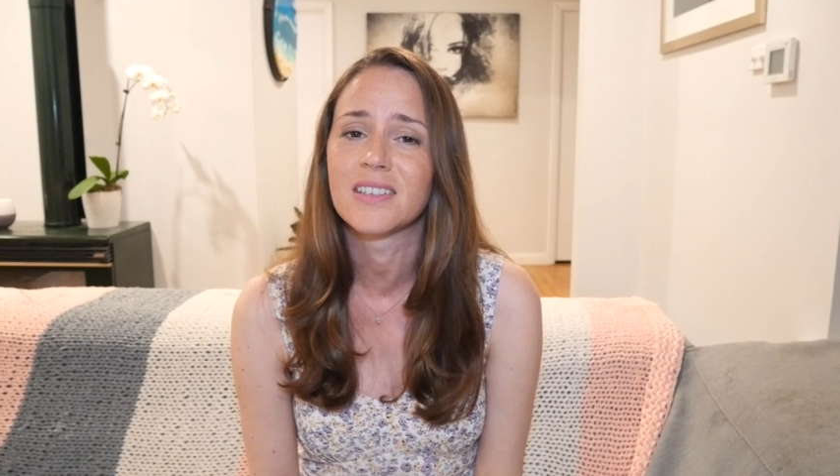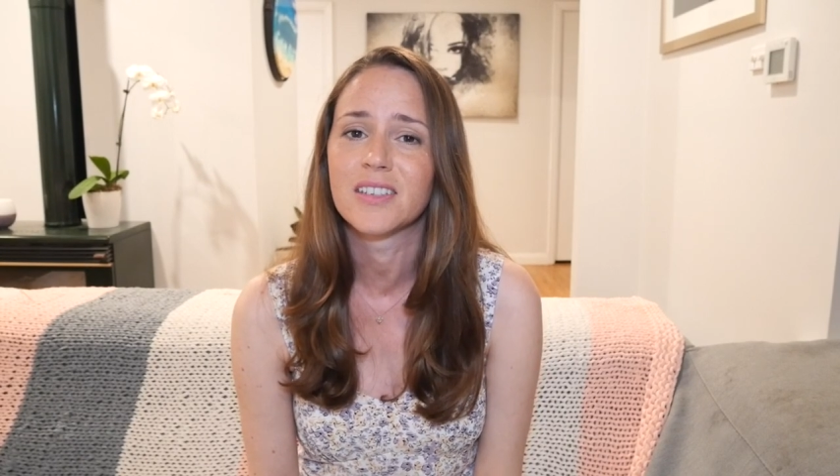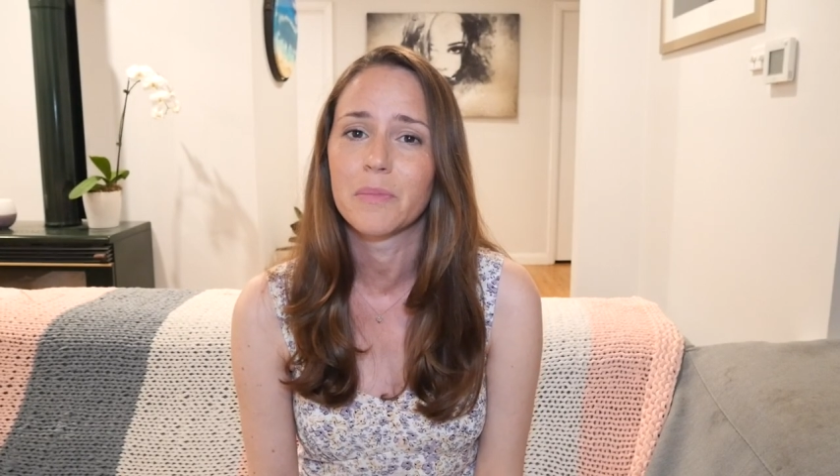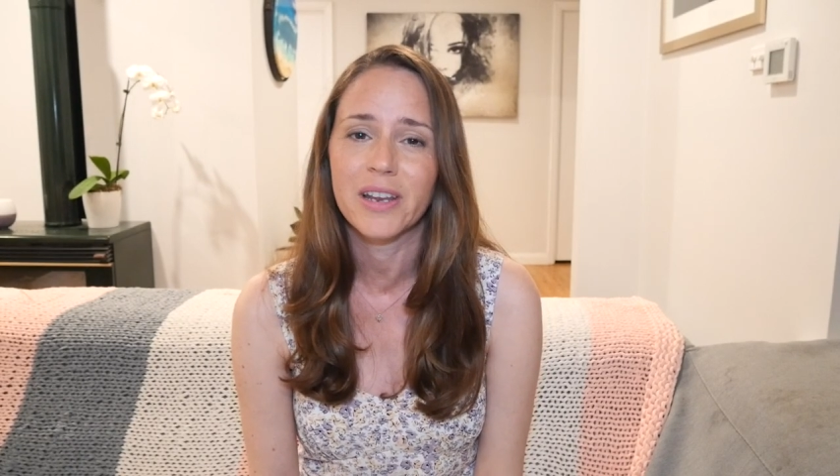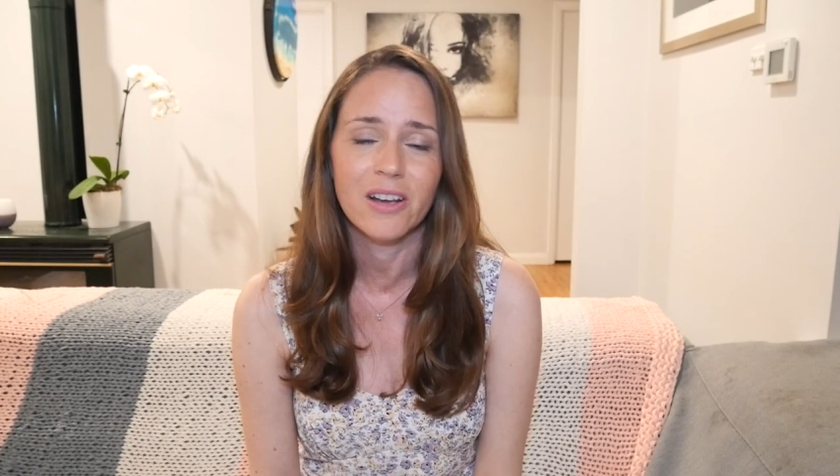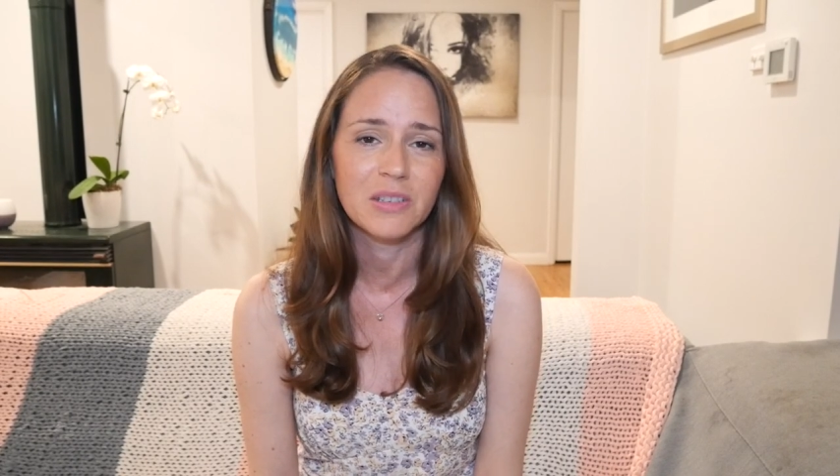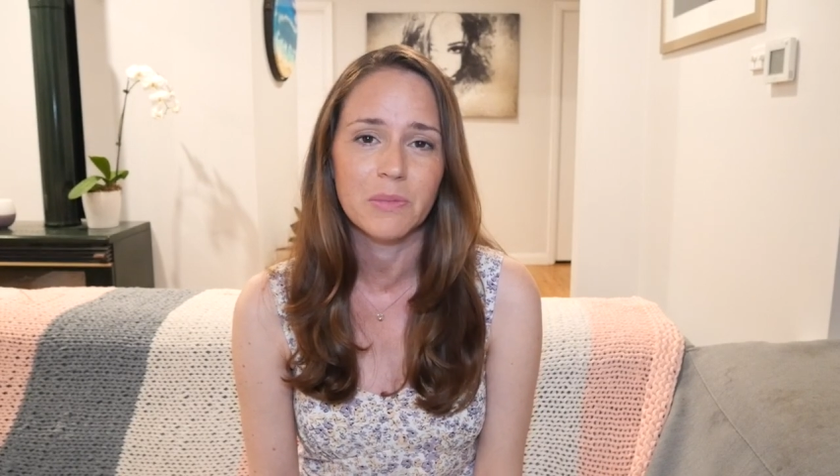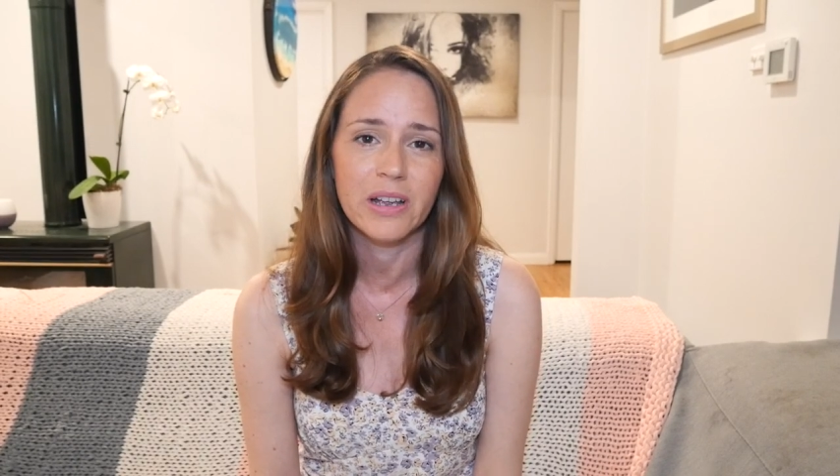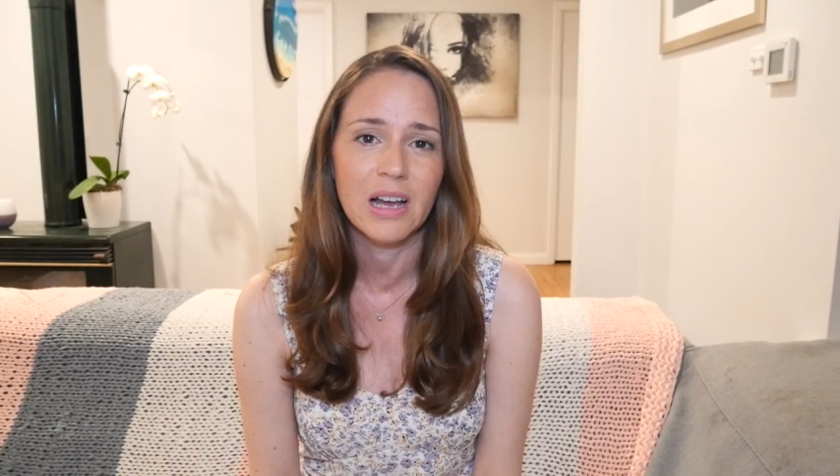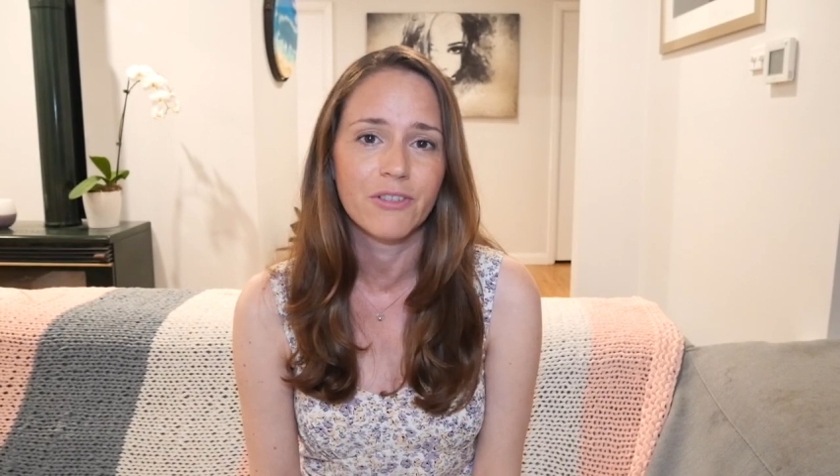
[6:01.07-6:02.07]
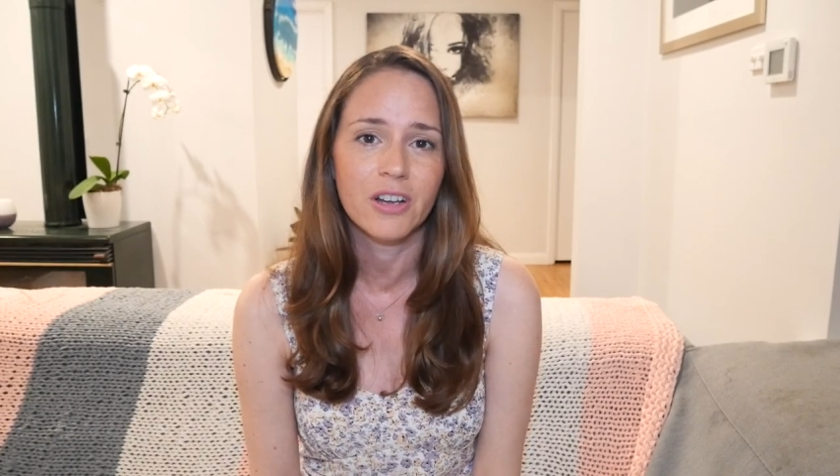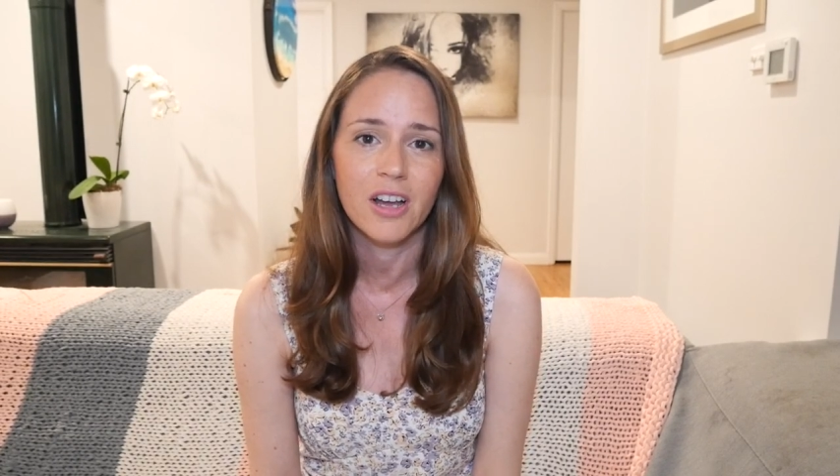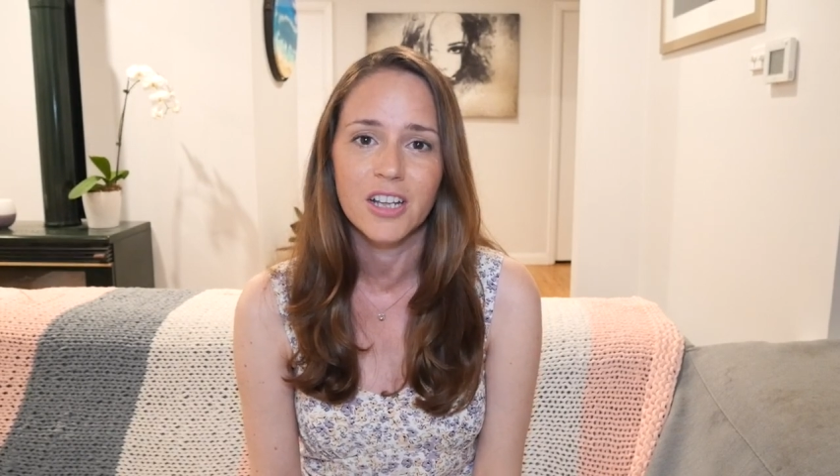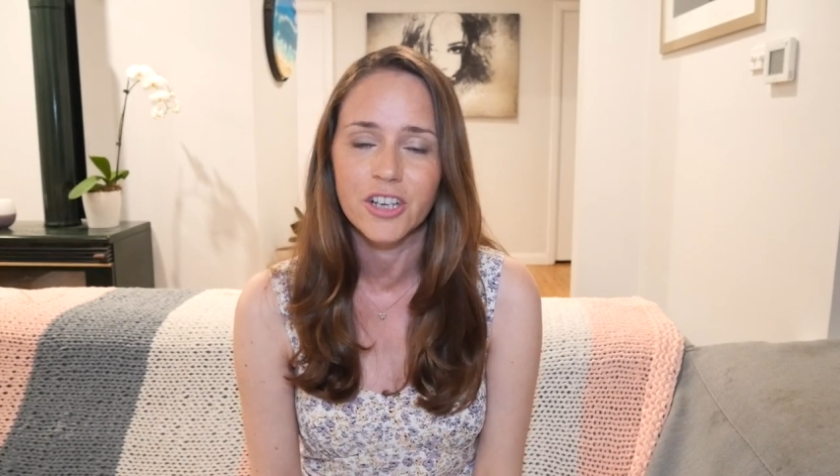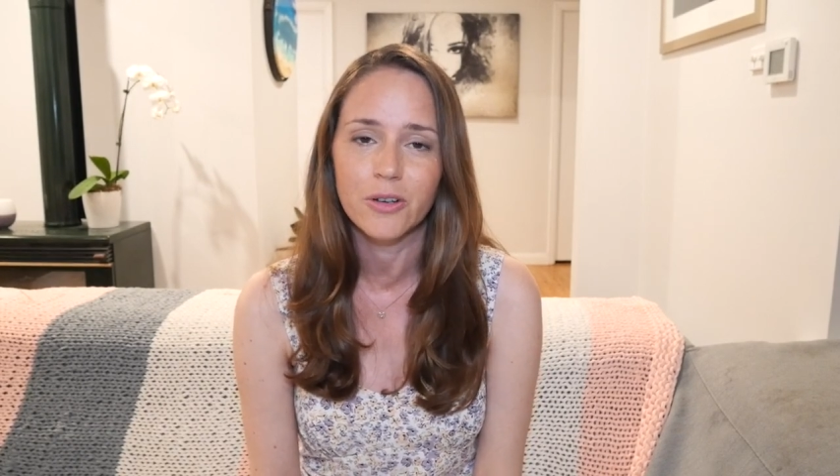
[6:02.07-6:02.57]
and somebody else might have a,
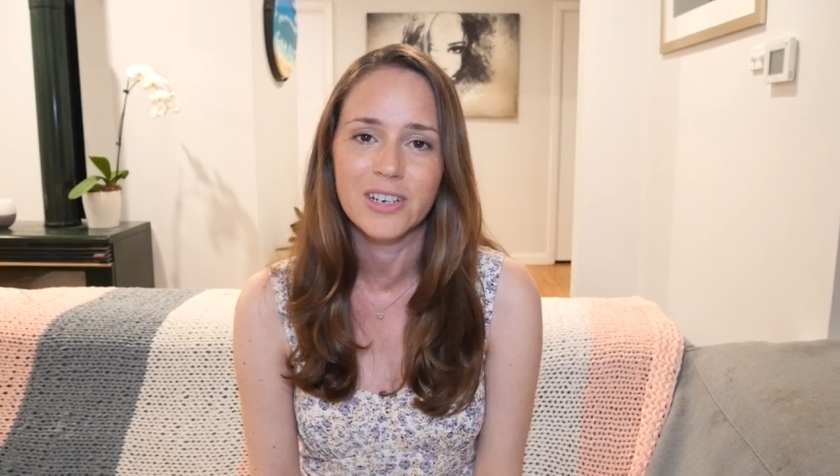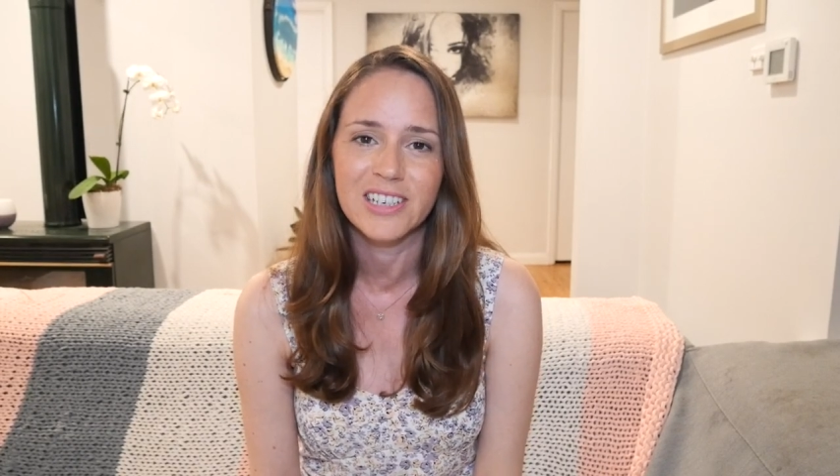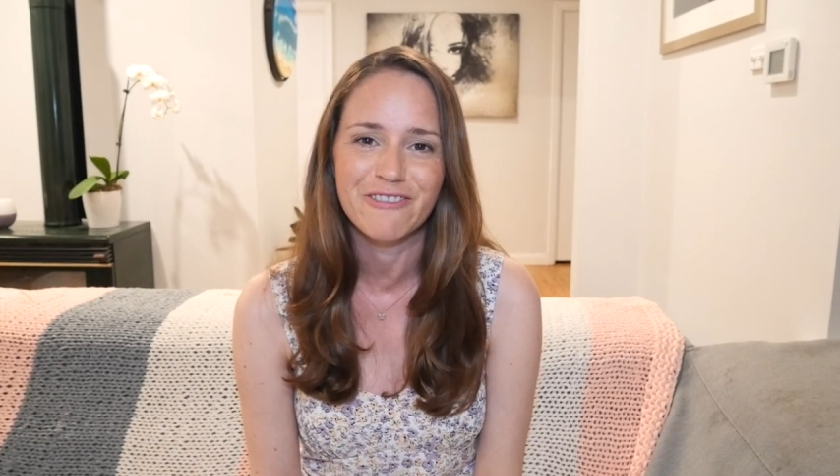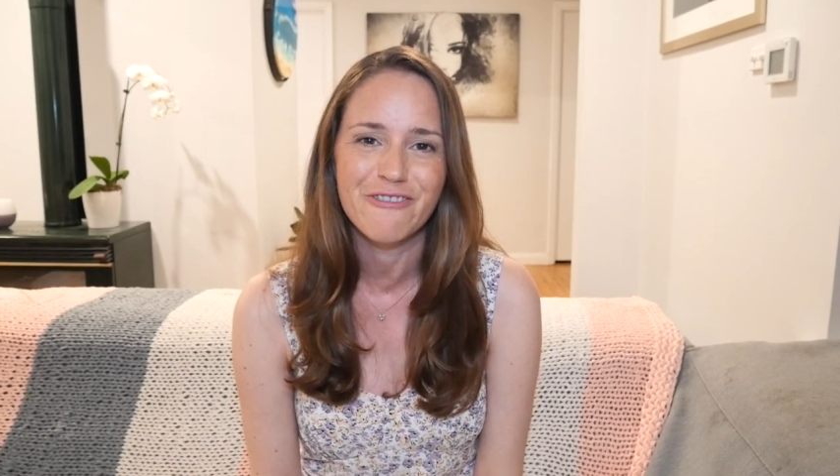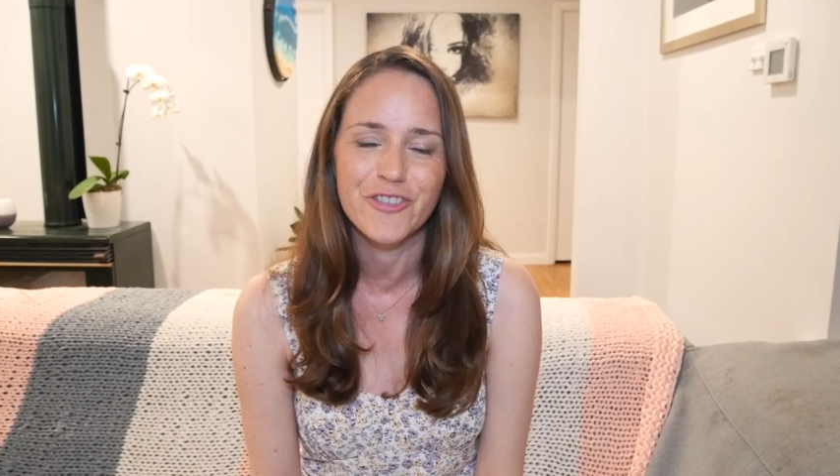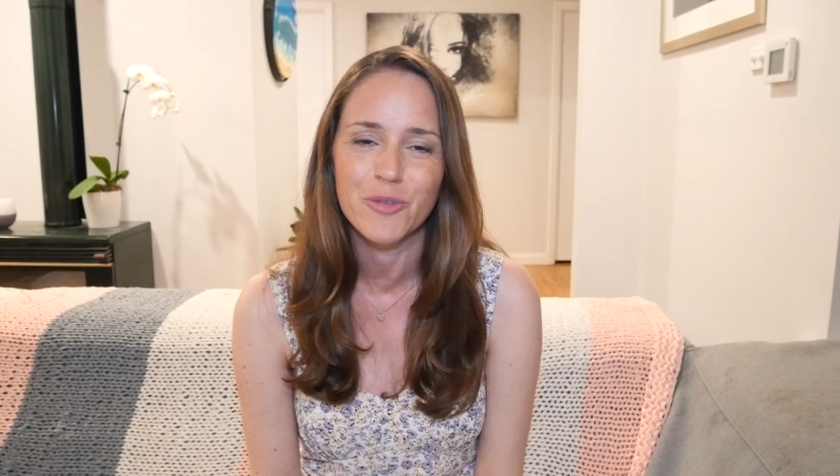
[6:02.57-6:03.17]
a totally different